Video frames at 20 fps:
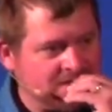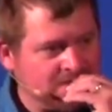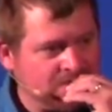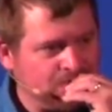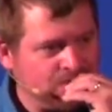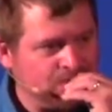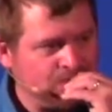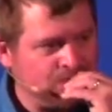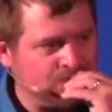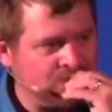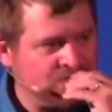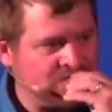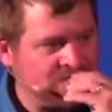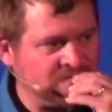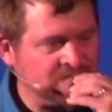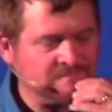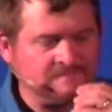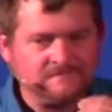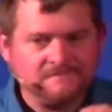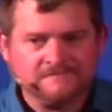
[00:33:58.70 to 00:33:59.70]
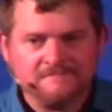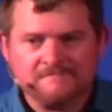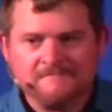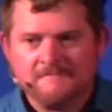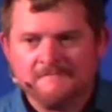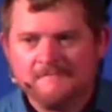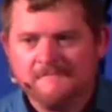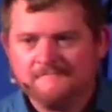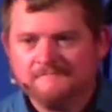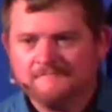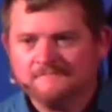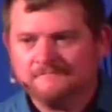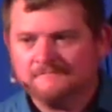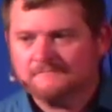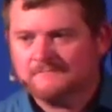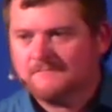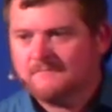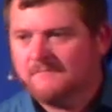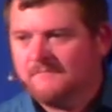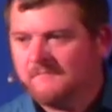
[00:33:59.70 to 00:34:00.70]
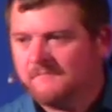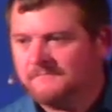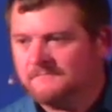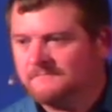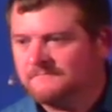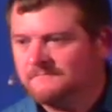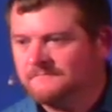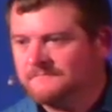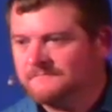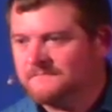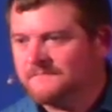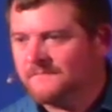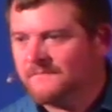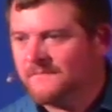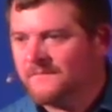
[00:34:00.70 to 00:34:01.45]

Nobody speaks.